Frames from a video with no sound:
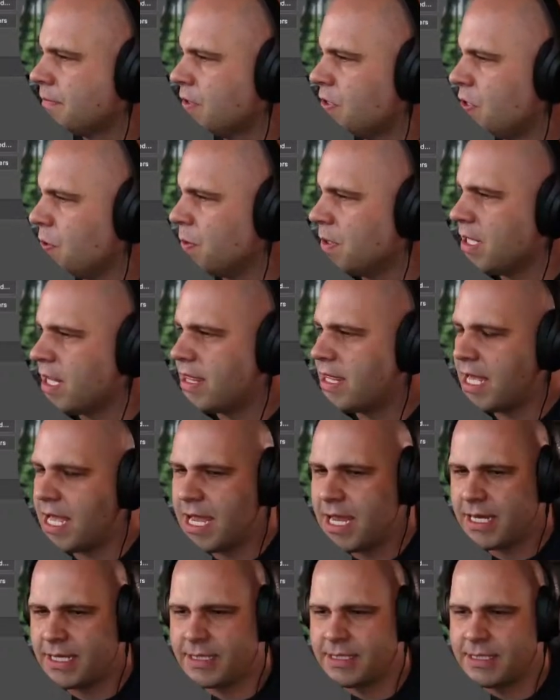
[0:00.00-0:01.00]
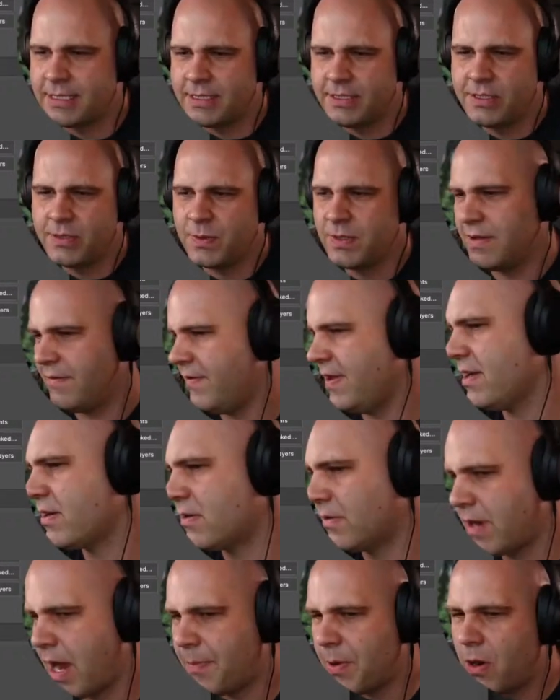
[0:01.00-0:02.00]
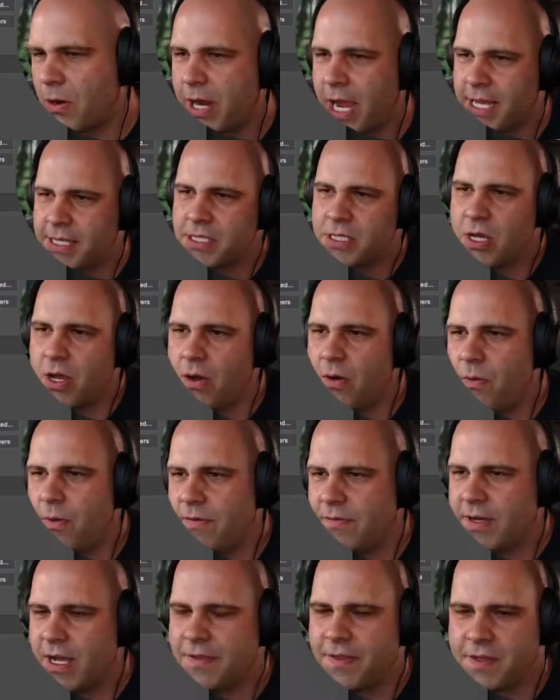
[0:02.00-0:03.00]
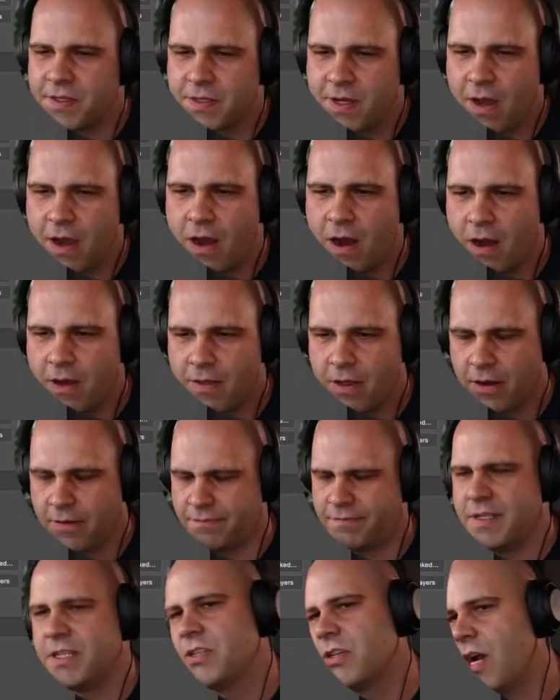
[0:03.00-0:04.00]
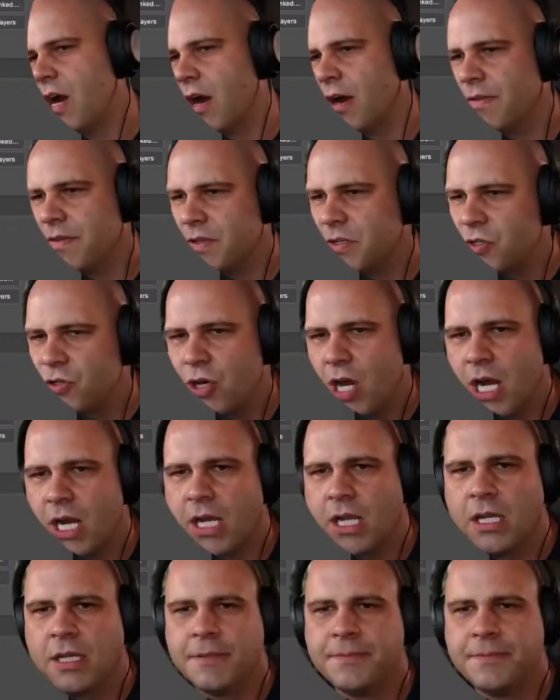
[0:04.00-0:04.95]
doing the things, doing the vehicle wrap. Okay. So we've got this truck.